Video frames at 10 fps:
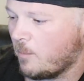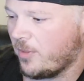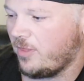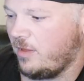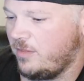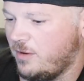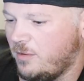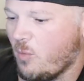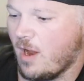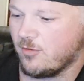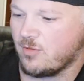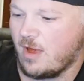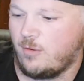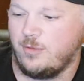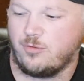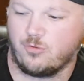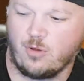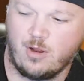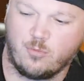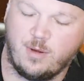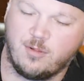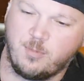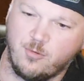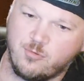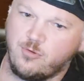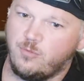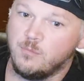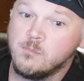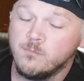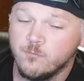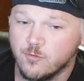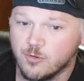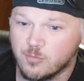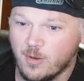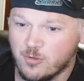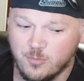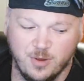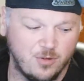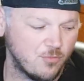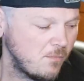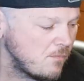But the water's not going through the grounds the way it's supposed to for espresso beans.